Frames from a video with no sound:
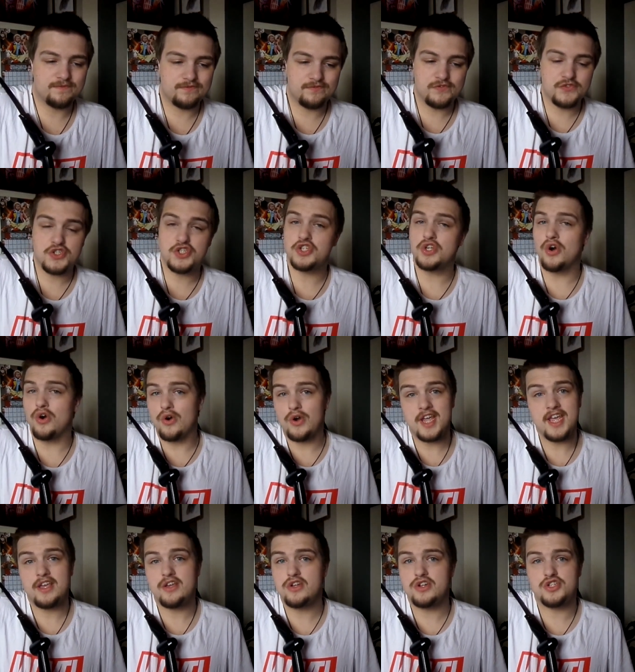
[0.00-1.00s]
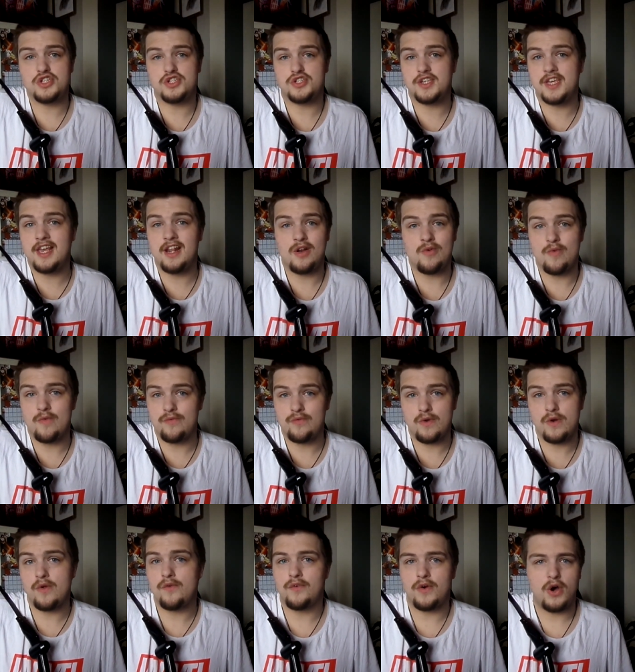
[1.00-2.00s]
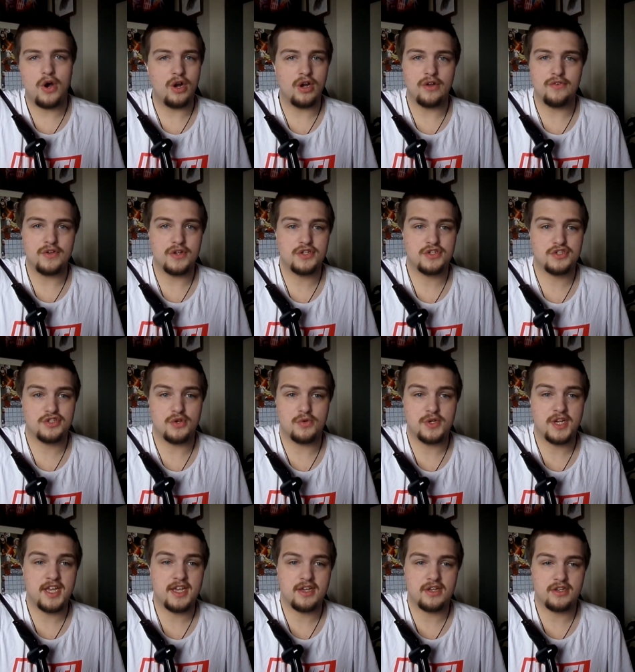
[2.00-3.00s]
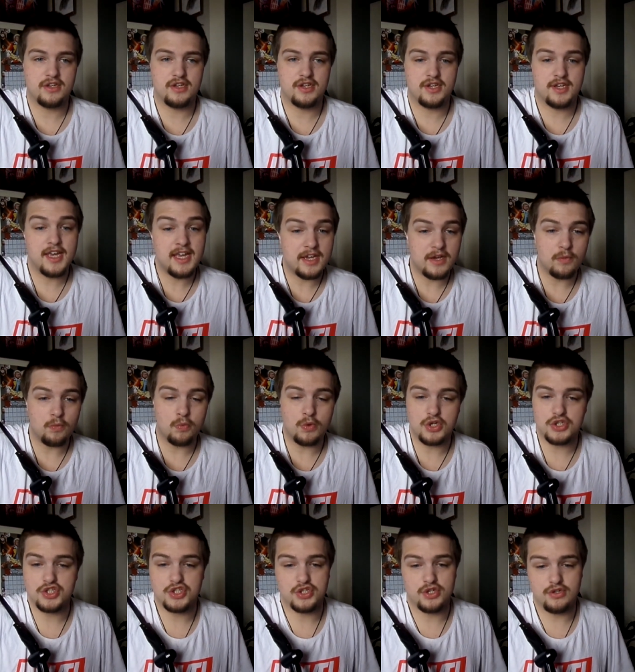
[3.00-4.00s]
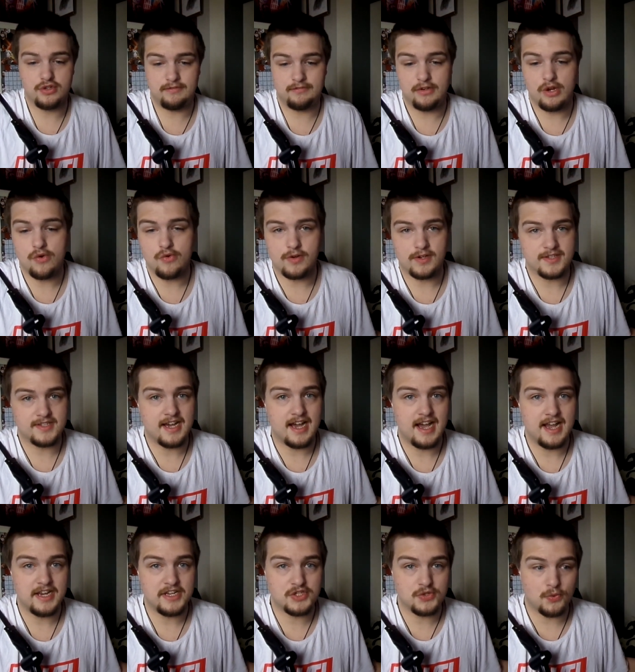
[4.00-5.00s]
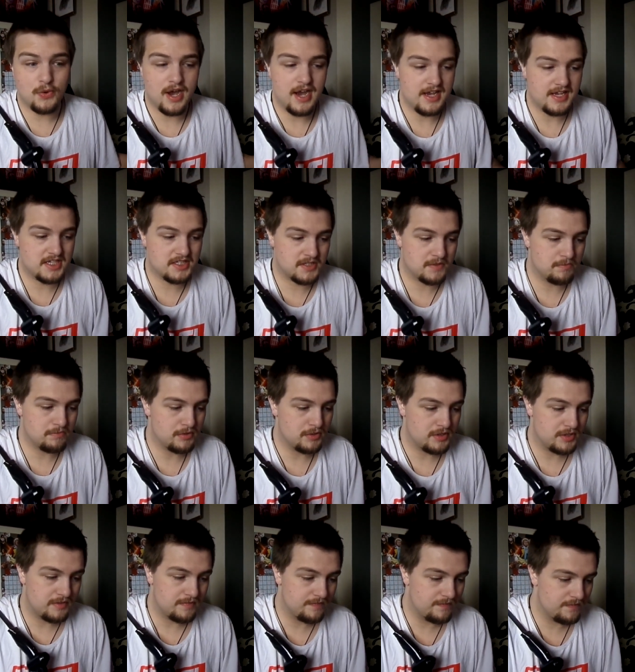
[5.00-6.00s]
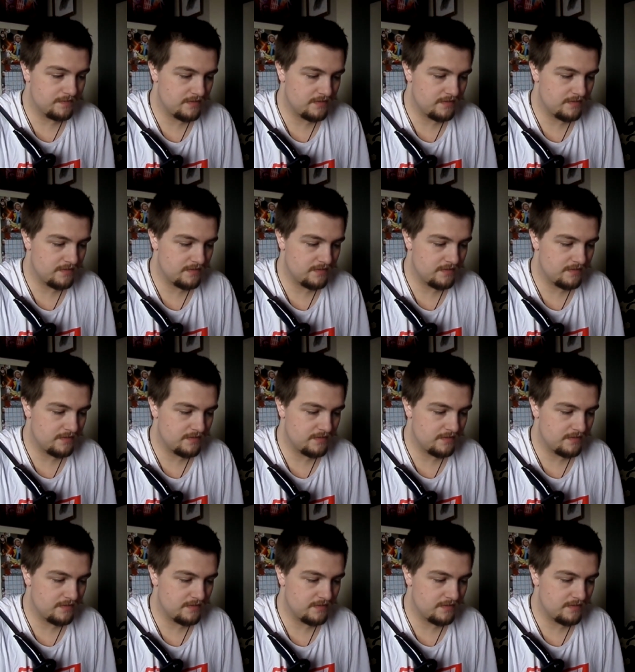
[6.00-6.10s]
sure, he could just kill her in front of Oliver so he could, he could watch Laurel die twice. But,